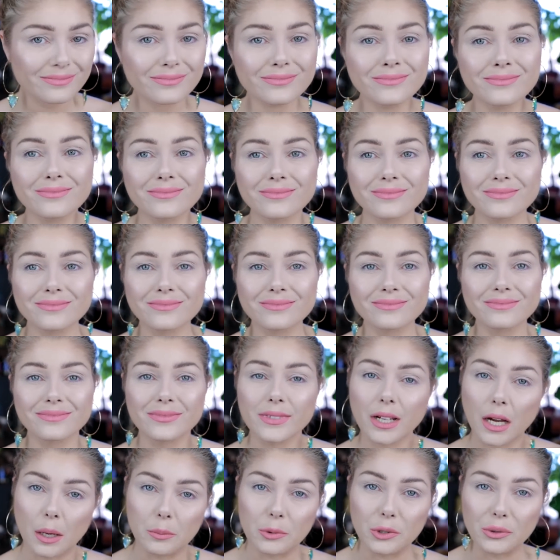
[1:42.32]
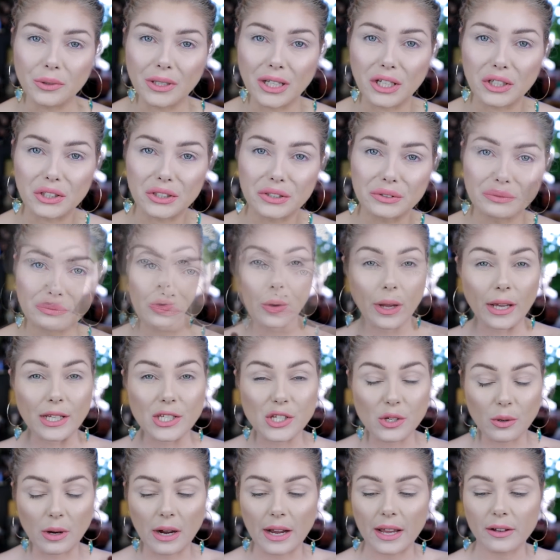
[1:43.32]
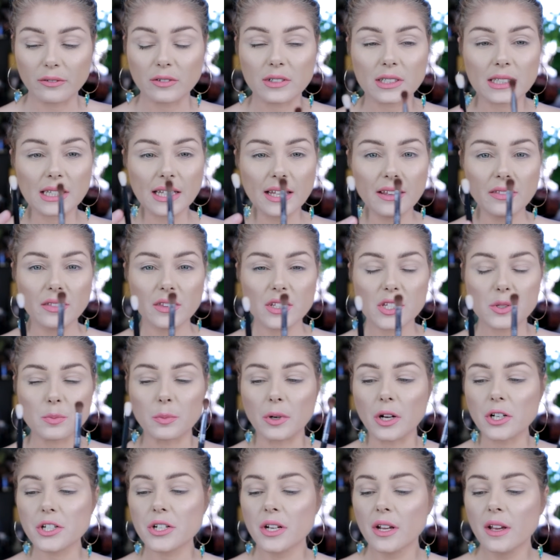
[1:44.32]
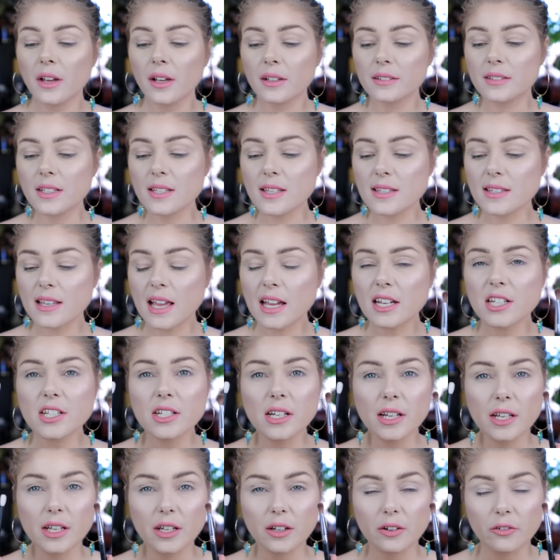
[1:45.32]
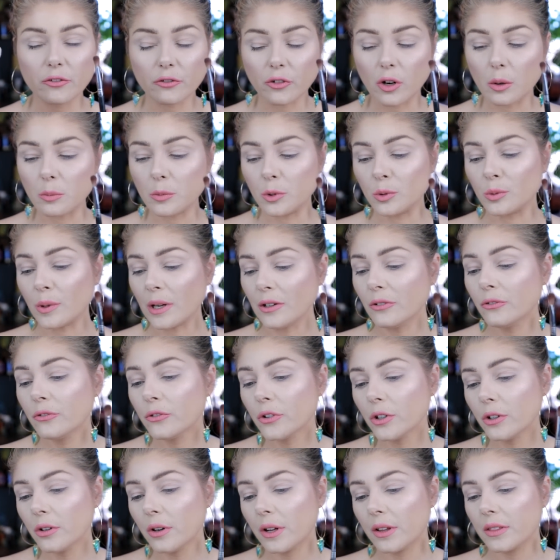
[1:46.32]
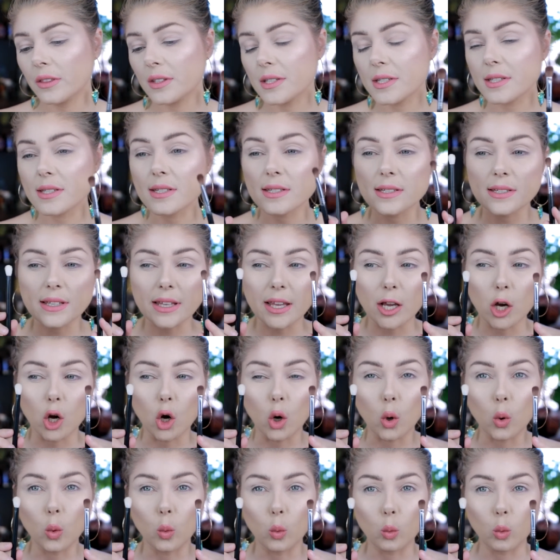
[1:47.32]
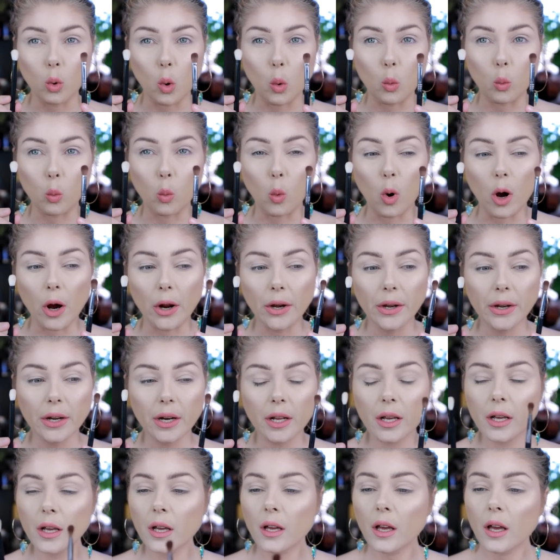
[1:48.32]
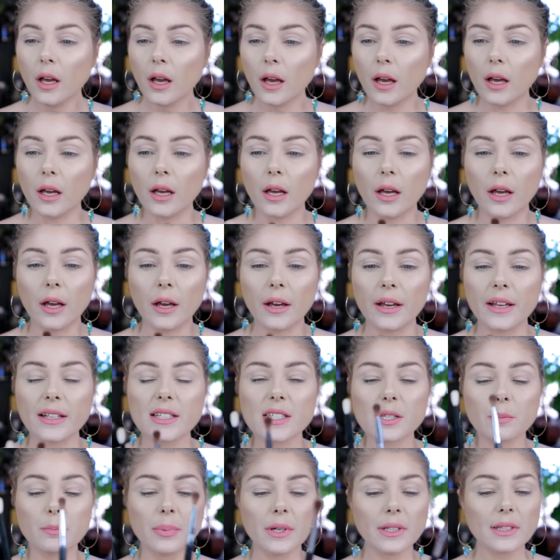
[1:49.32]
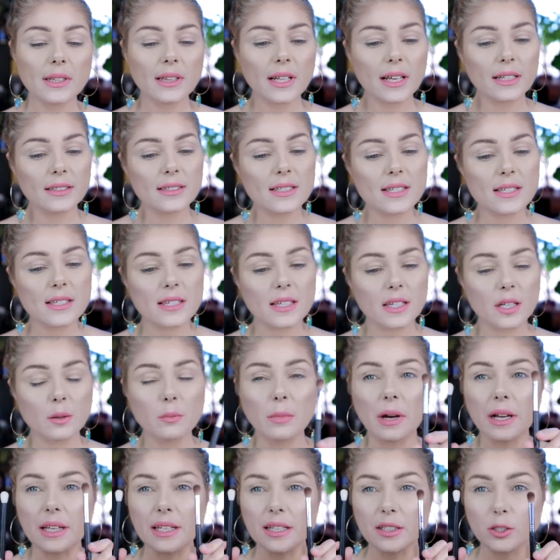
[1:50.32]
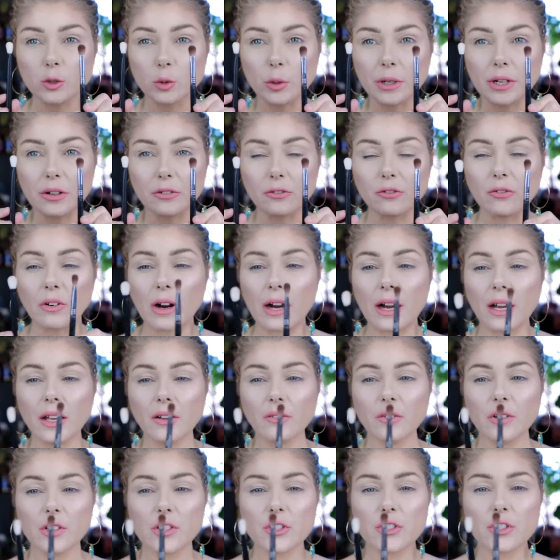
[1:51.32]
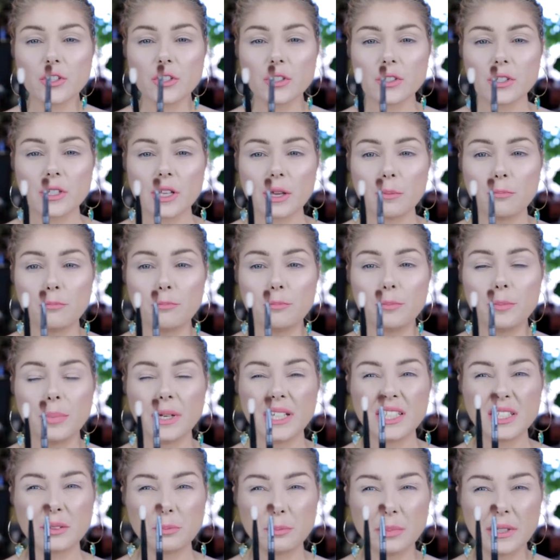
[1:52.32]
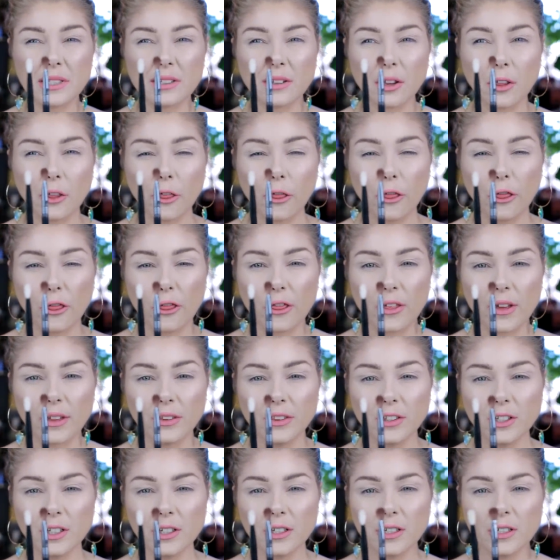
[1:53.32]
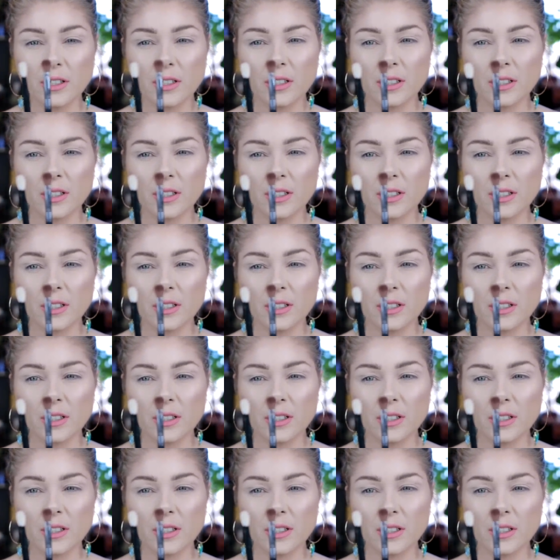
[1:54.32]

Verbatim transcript: I'm doing good. Okay, so I have cleaned this brush. This is actually from Rephr, and this is the oh one. Uh, it's a bit like the Sigma E twenty-five. It's just a bit, bit thinner.